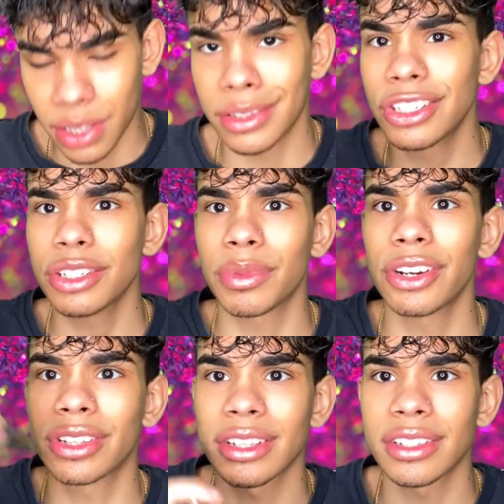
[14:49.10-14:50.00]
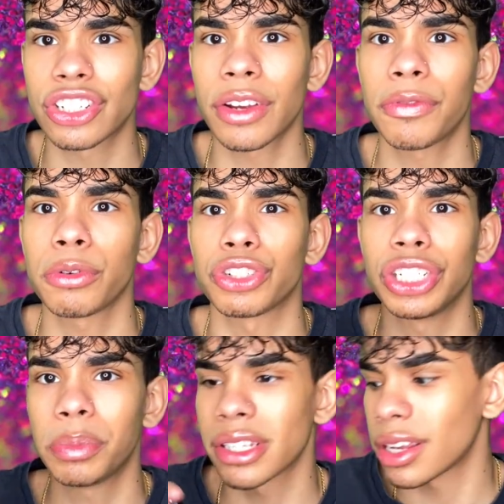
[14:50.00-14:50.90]
Is it just me or does this shit feel
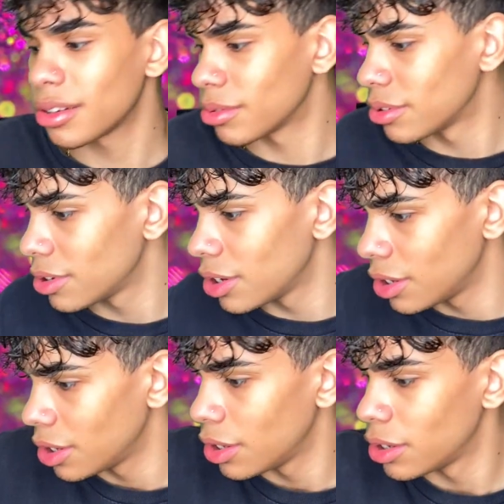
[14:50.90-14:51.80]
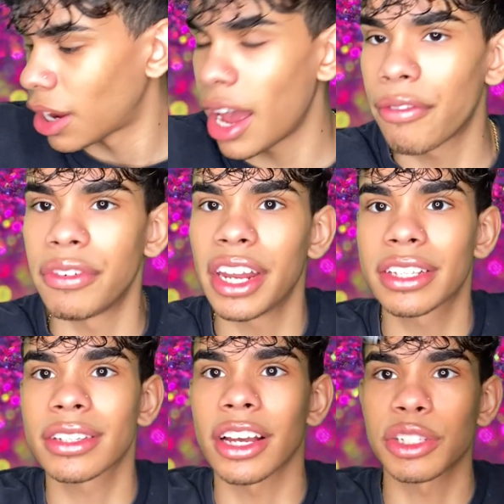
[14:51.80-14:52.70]
cheap as hell? I have
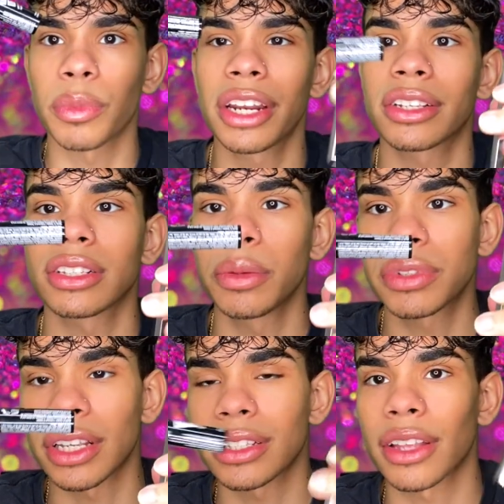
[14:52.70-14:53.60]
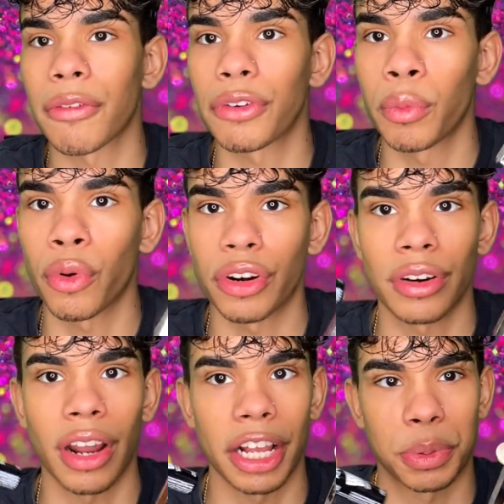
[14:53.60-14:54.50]
NYX Cosmetics lipsticks that feel more
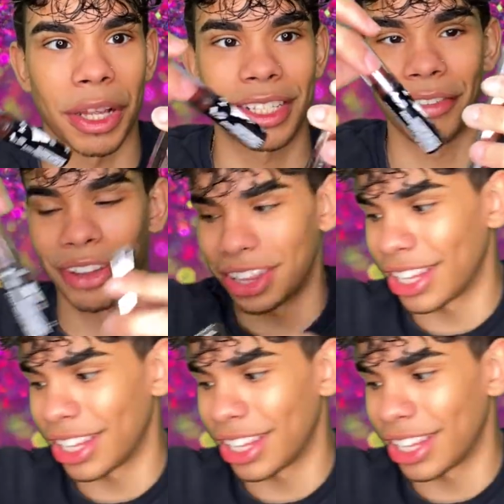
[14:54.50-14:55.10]
expensive than